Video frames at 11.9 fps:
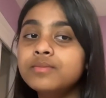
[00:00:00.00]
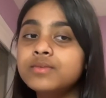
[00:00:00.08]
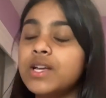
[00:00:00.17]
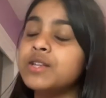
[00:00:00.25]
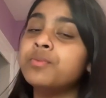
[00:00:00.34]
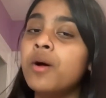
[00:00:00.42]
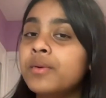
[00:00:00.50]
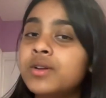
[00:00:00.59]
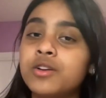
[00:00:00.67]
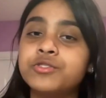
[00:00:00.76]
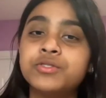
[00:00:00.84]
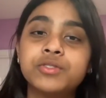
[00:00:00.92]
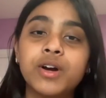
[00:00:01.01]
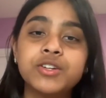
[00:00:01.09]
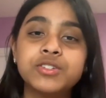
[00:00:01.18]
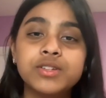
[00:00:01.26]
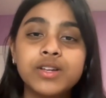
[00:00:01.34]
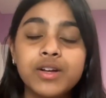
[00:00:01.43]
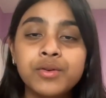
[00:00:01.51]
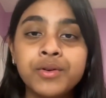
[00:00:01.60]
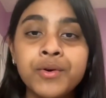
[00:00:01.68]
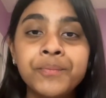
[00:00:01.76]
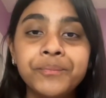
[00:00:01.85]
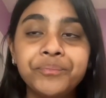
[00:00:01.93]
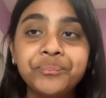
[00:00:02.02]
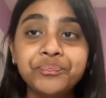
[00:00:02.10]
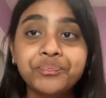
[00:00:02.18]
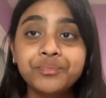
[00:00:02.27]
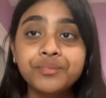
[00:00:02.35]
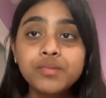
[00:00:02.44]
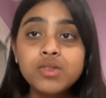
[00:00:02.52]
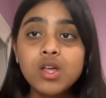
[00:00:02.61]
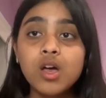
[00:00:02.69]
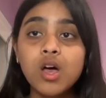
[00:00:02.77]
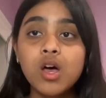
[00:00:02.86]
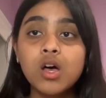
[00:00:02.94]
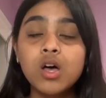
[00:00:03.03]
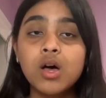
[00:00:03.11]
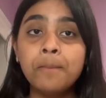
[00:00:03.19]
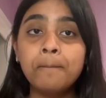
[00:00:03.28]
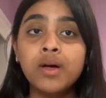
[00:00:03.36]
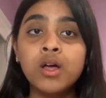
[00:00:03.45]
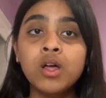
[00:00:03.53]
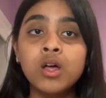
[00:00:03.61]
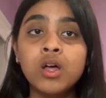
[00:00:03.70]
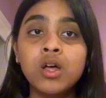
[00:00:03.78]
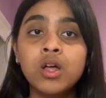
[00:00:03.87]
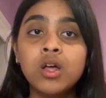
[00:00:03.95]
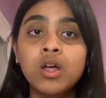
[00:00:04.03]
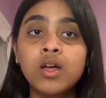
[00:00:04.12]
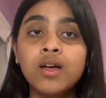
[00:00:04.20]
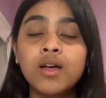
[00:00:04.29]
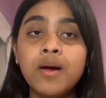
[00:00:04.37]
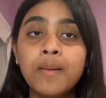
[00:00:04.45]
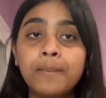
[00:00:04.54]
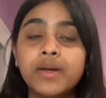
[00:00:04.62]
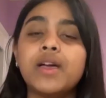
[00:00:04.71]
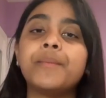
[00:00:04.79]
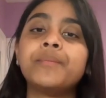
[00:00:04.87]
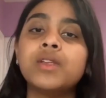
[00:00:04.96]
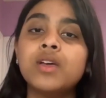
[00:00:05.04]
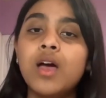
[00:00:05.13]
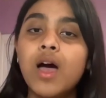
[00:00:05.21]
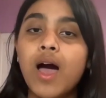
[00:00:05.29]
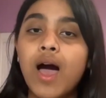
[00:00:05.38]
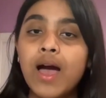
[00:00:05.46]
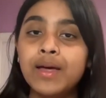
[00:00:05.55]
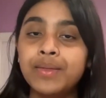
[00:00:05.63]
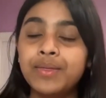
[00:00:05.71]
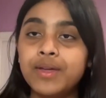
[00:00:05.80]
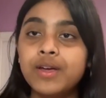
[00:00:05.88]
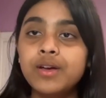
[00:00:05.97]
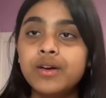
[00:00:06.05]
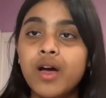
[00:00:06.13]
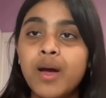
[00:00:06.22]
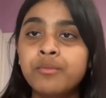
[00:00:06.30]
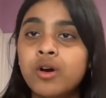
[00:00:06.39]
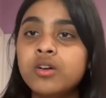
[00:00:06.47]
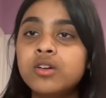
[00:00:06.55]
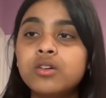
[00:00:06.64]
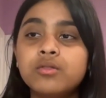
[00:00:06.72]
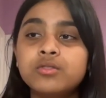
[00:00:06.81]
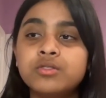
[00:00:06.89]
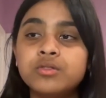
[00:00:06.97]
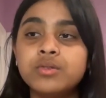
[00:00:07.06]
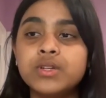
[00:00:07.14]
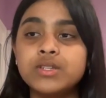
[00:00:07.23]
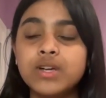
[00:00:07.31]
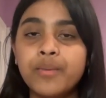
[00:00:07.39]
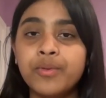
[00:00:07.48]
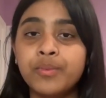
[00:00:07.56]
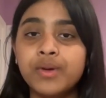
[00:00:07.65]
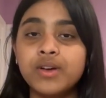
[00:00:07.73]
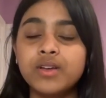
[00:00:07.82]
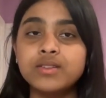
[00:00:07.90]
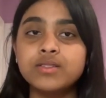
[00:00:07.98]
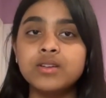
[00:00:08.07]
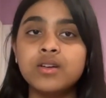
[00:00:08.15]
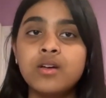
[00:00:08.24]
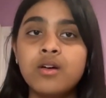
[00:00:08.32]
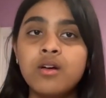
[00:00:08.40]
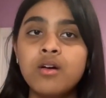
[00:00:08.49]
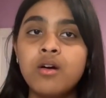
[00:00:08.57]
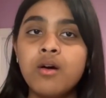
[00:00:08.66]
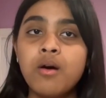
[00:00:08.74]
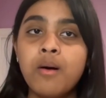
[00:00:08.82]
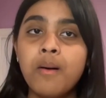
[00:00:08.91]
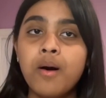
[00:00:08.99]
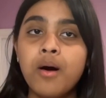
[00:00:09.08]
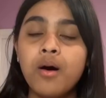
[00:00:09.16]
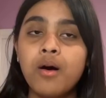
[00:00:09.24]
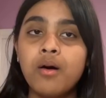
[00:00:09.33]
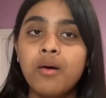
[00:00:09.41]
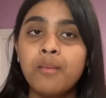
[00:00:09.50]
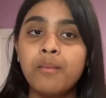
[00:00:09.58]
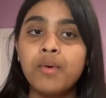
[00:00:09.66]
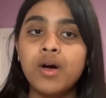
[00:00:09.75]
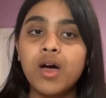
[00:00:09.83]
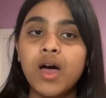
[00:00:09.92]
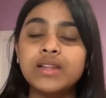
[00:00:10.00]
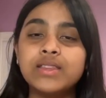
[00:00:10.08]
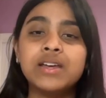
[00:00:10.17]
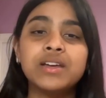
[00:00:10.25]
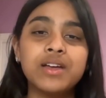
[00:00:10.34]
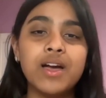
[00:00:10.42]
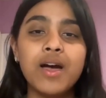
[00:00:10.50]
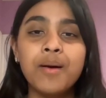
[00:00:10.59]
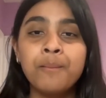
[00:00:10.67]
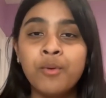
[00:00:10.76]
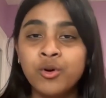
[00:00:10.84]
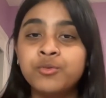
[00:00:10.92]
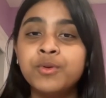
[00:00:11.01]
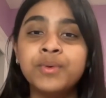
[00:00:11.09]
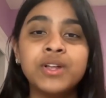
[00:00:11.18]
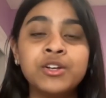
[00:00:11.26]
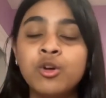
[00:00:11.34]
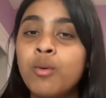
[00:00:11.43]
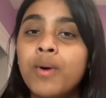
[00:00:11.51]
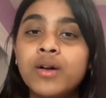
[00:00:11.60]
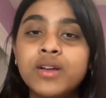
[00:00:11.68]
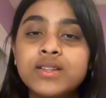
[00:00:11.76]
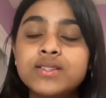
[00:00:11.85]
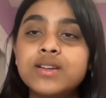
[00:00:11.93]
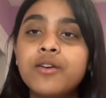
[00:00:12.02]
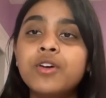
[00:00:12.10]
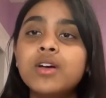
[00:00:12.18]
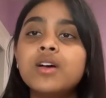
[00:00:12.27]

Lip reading: That's probably not true, actually. I don't know. But yeah, I think I'm not gonna go too in depth because I think most people like know about it and stuff.